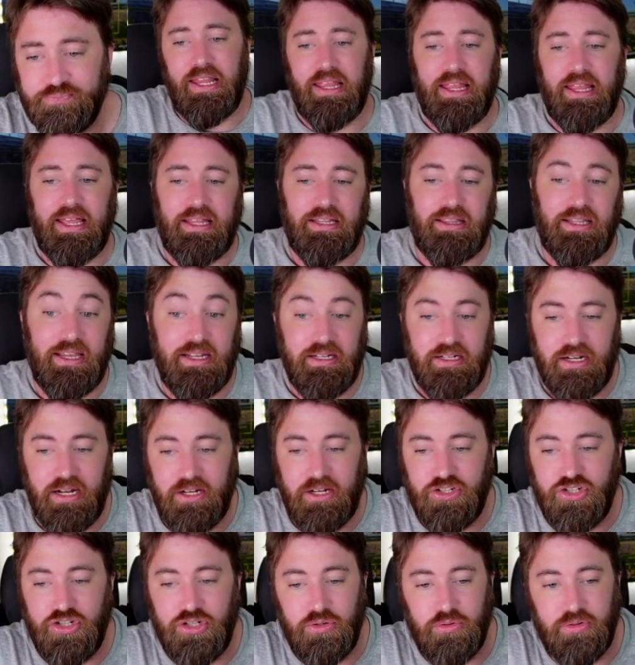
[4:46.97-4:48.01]
And I landed
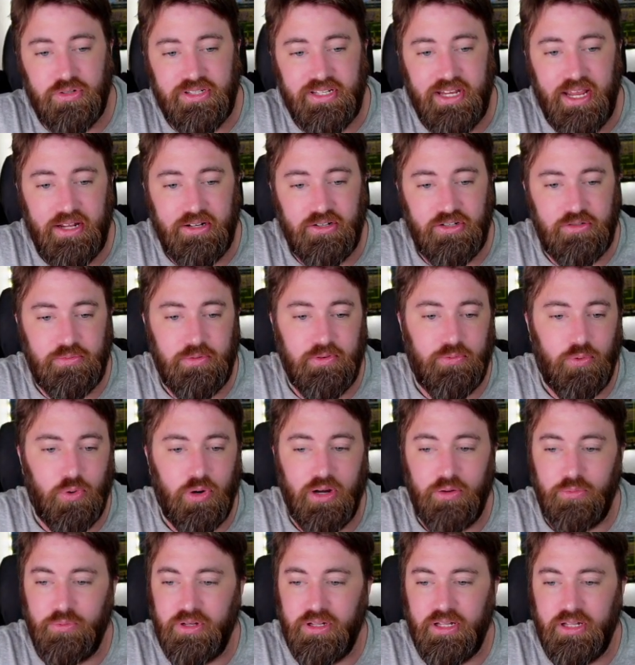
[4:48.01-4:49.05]
on Shedeur Sanders before
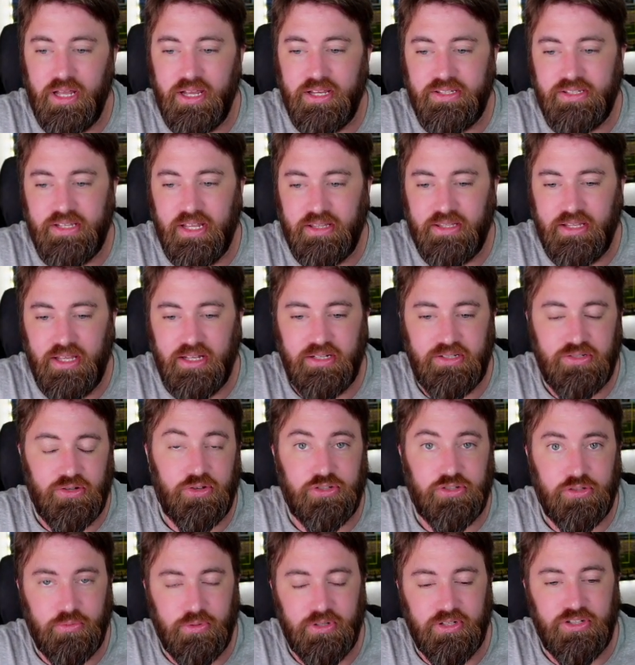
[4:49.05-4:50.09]
I realized that that is
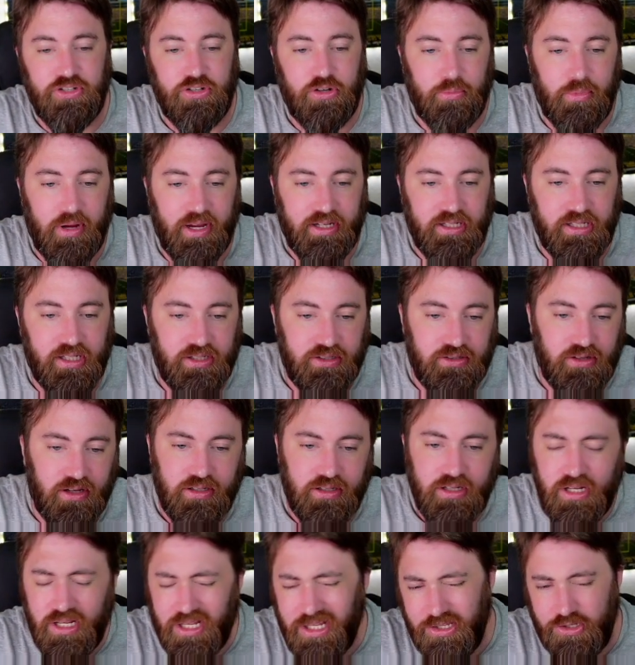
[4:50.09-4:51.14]
also what Jeremiah had done.